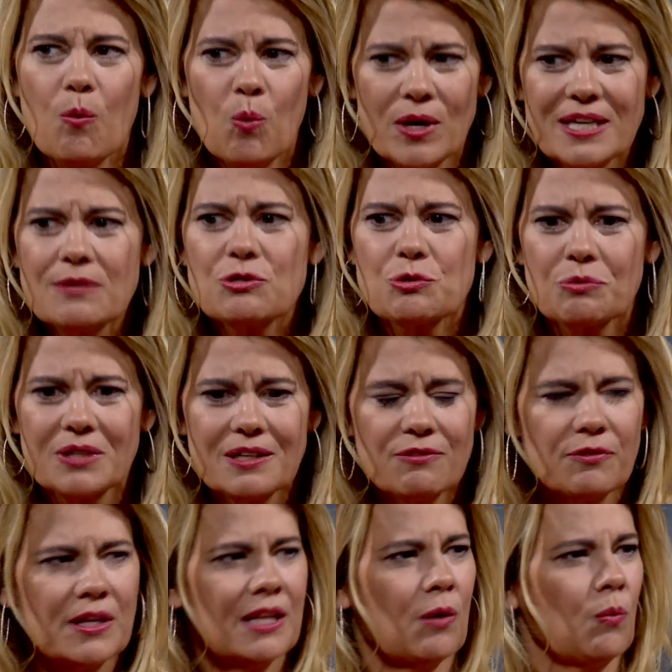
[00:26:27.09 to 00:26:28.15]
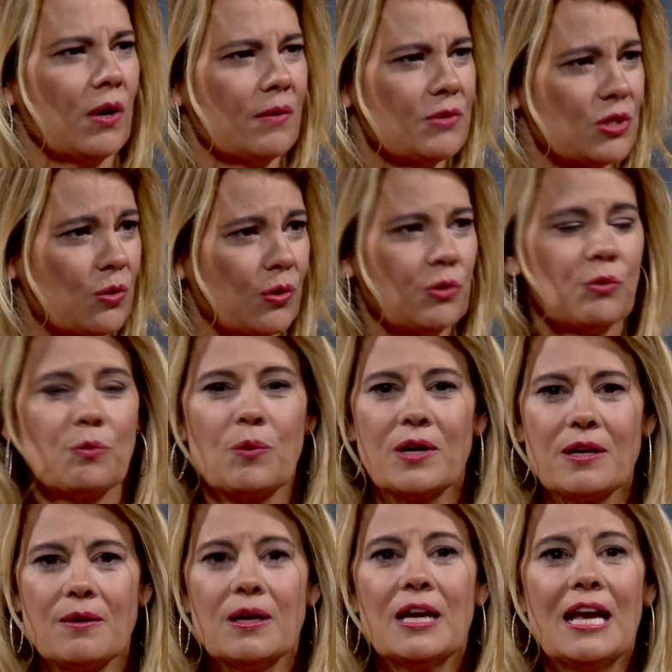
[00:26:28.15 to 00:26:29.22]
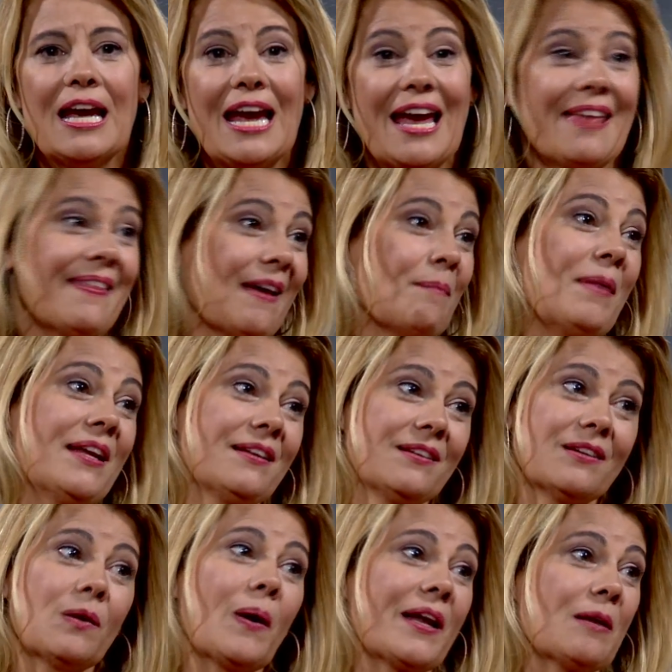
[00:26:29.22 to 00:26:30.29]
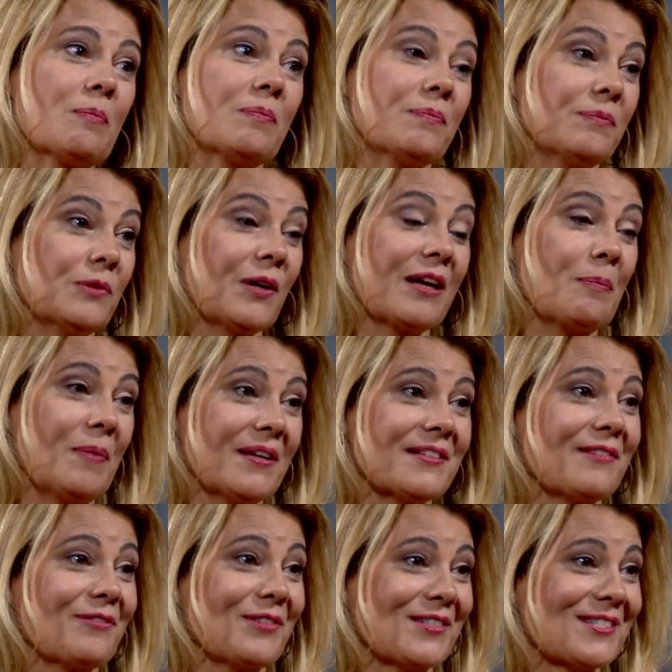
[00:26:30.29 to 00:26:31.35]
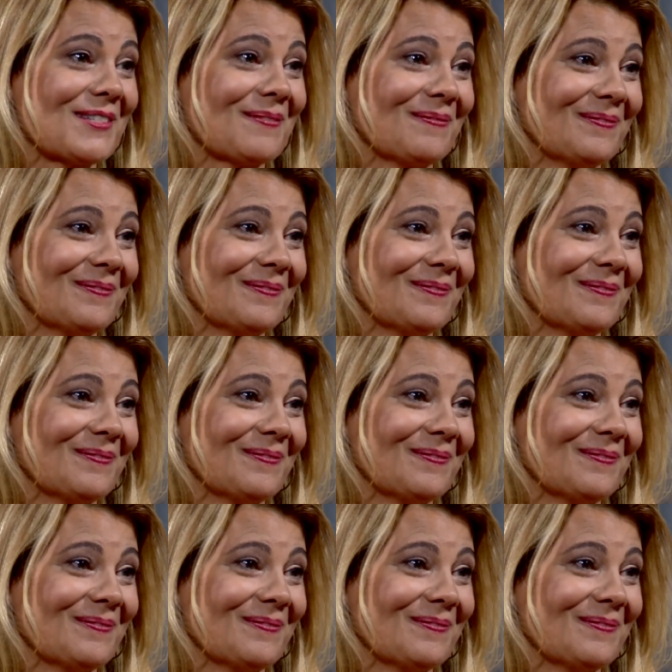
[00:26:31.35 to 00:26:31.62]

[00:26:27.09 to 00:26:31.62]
out what he was really feeling, what he was going through, and that made quite a big difference.